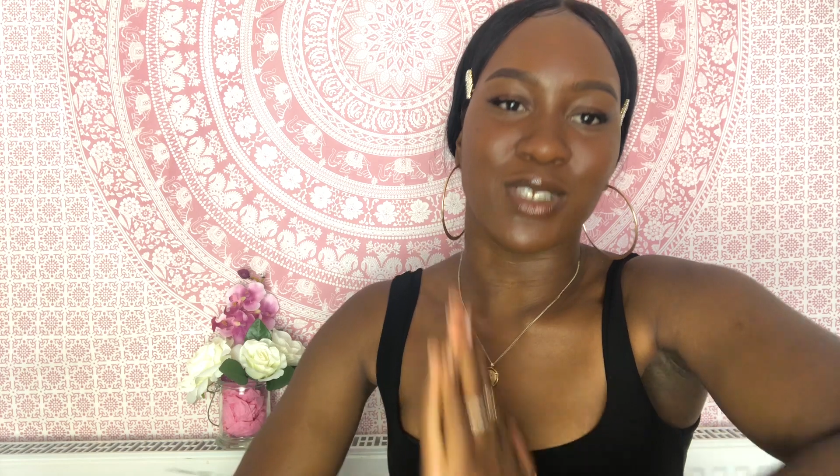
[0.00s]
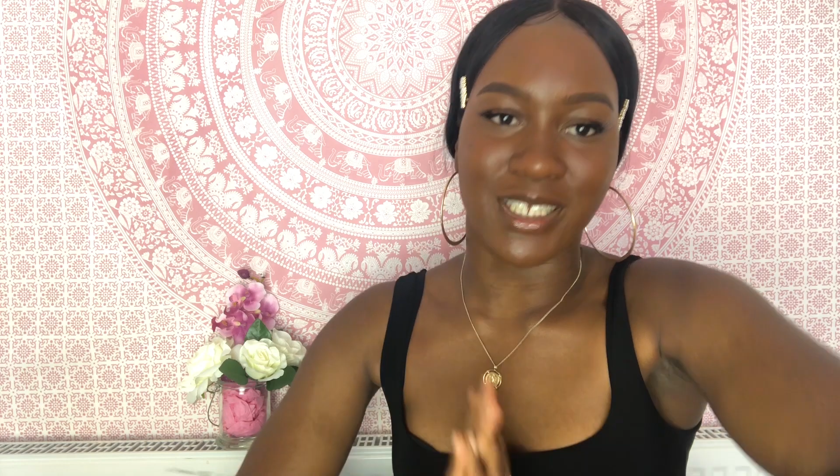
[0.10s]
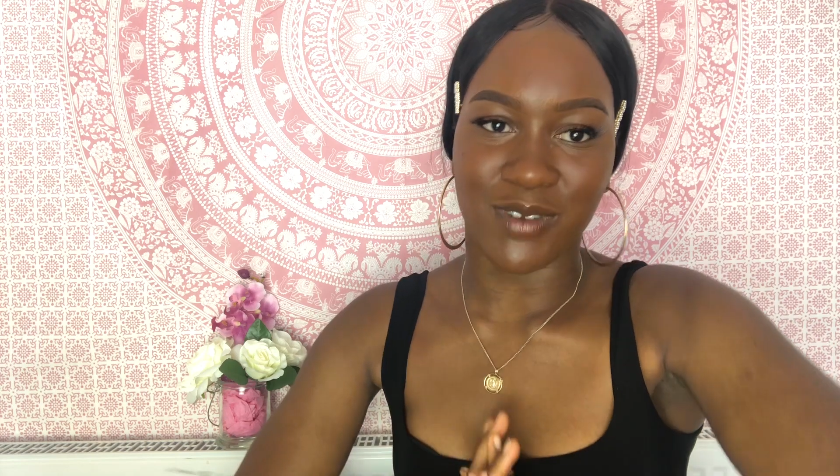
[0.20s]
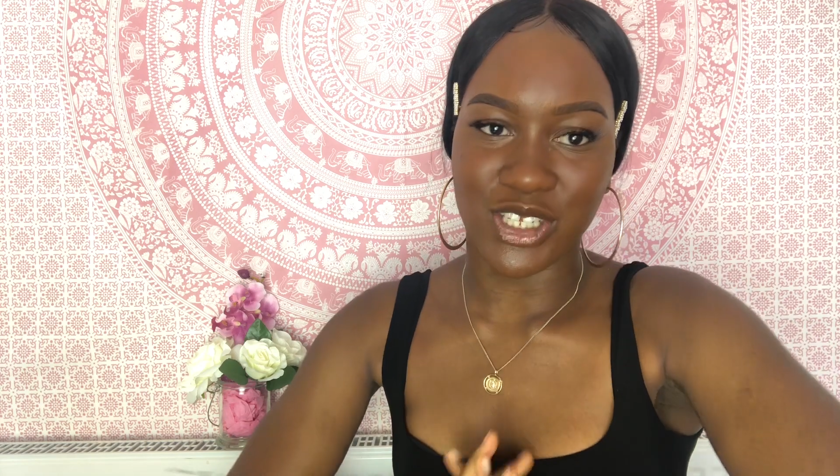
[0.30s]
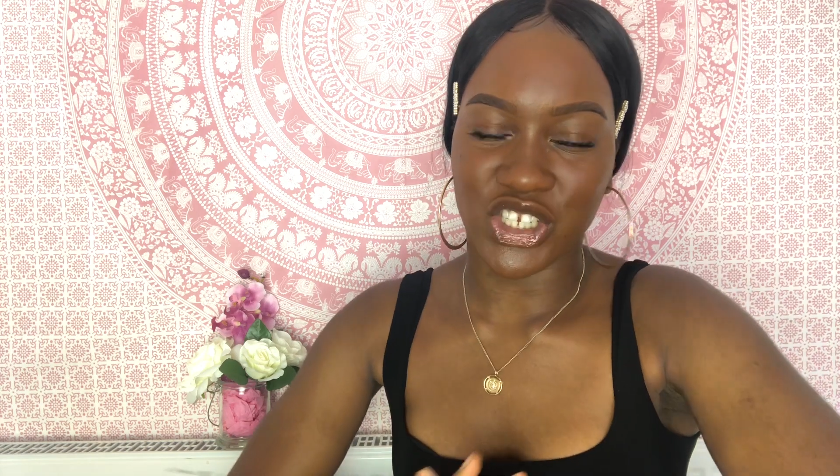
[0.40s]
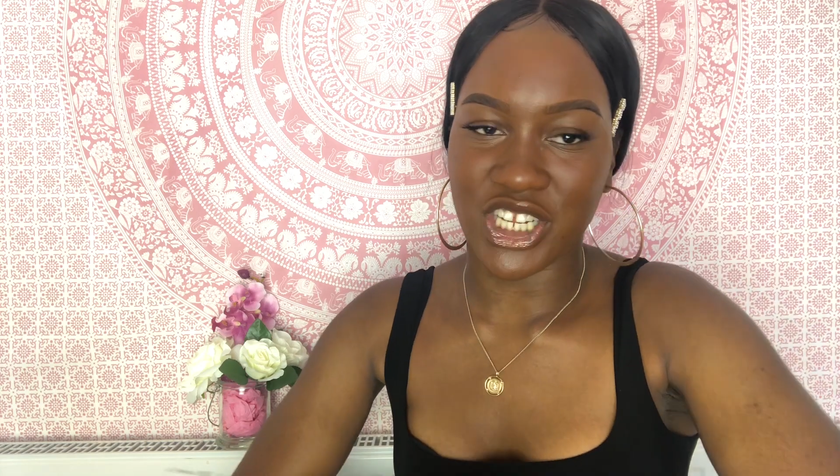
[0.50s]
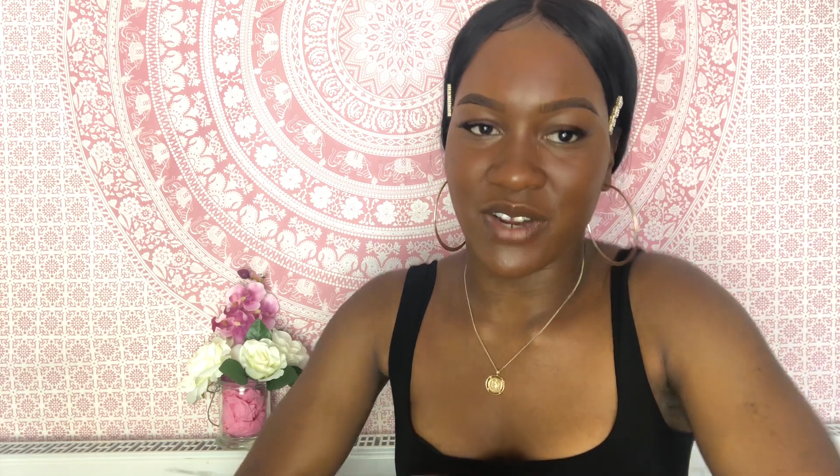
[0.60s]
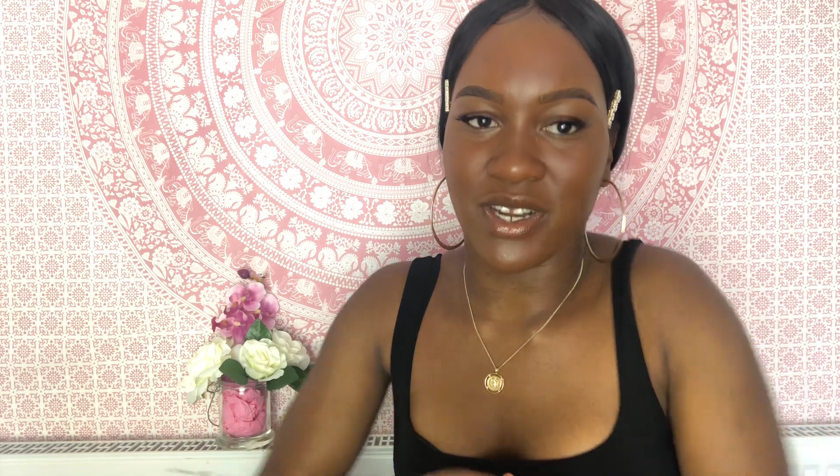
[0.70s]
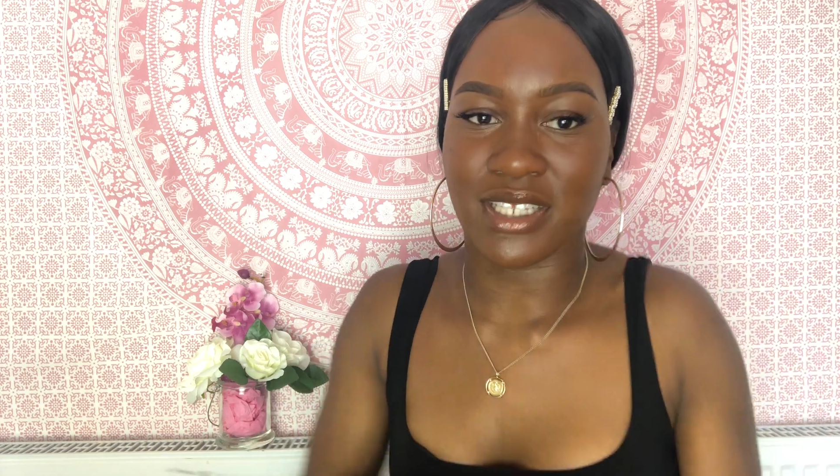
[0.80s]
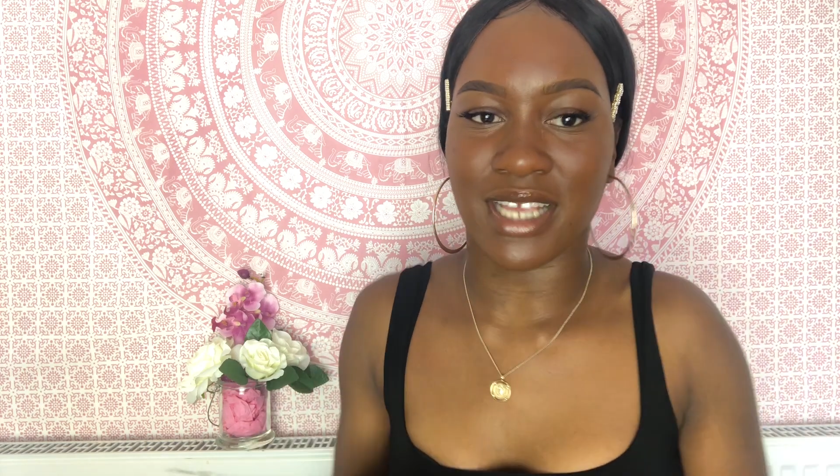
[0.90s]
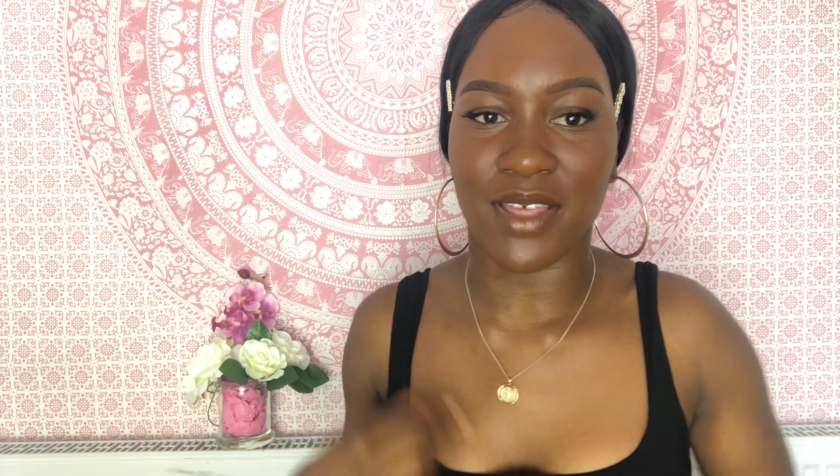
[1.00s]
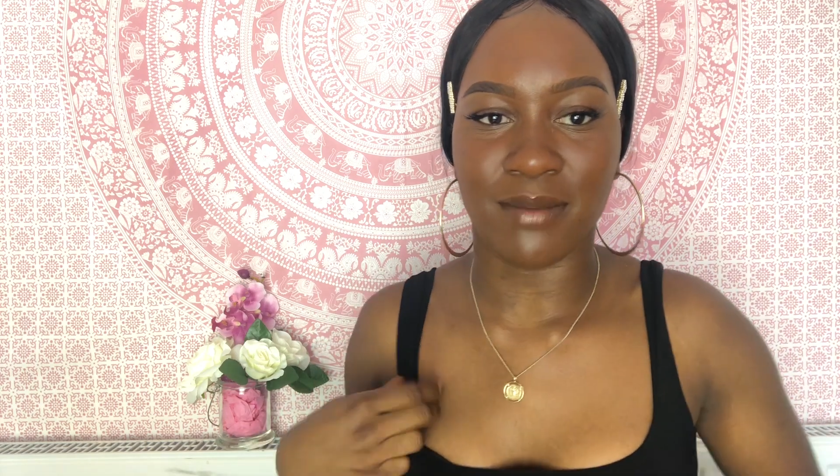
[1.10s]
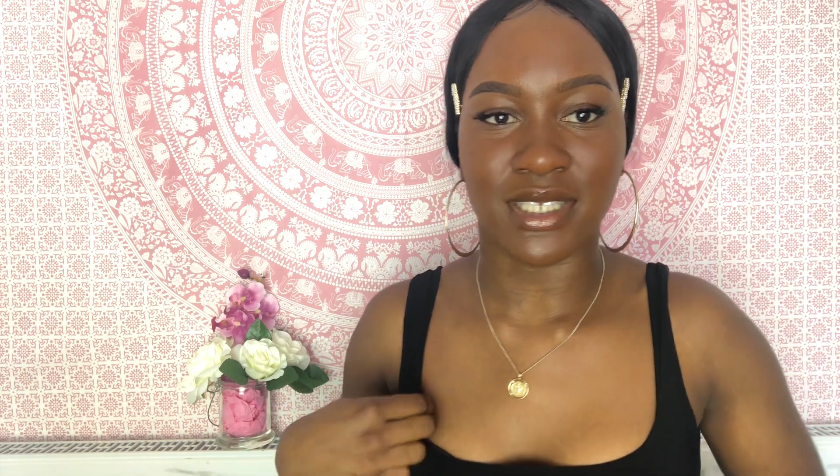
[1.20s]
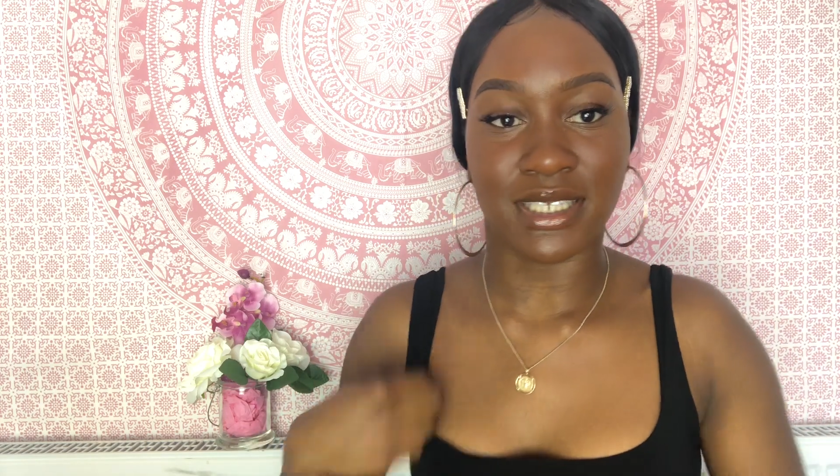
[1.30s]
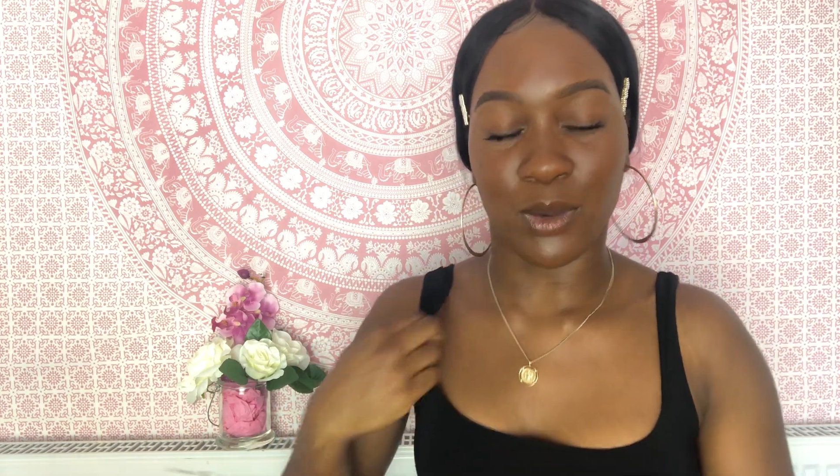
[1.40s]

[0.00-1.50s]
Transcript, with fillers: civil engineering in Southampton is